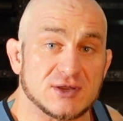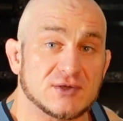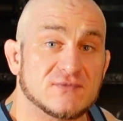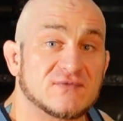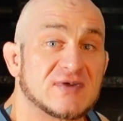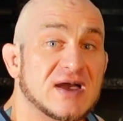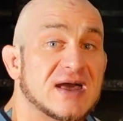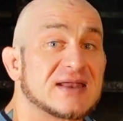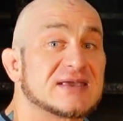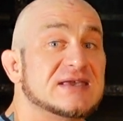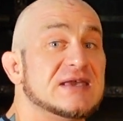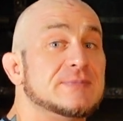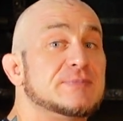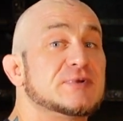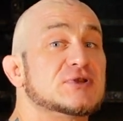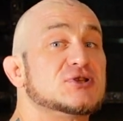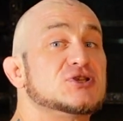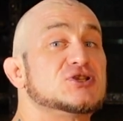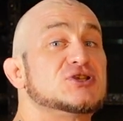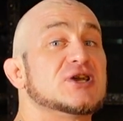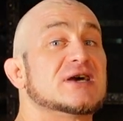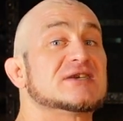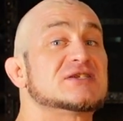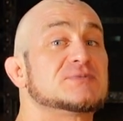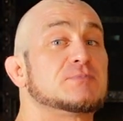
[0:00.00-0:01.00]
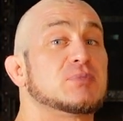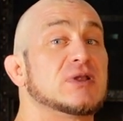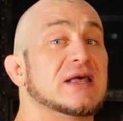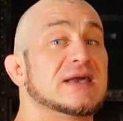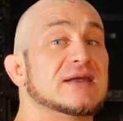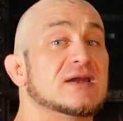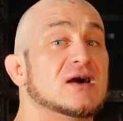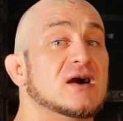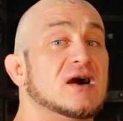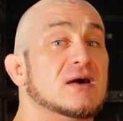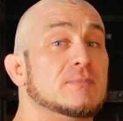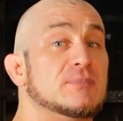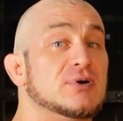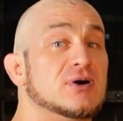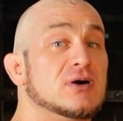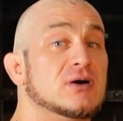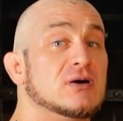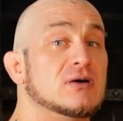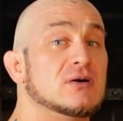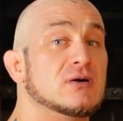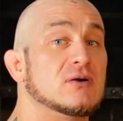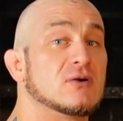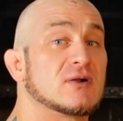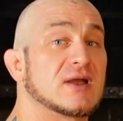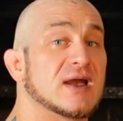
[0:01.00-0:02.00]
you've gotta keep your chest plate up,
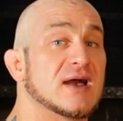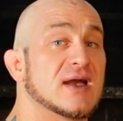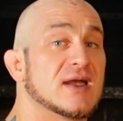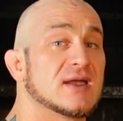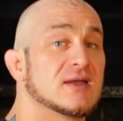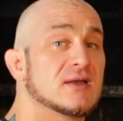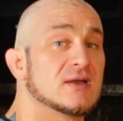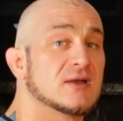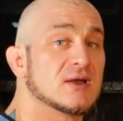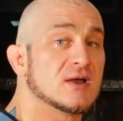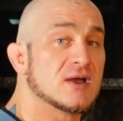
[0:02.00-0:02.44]
okay?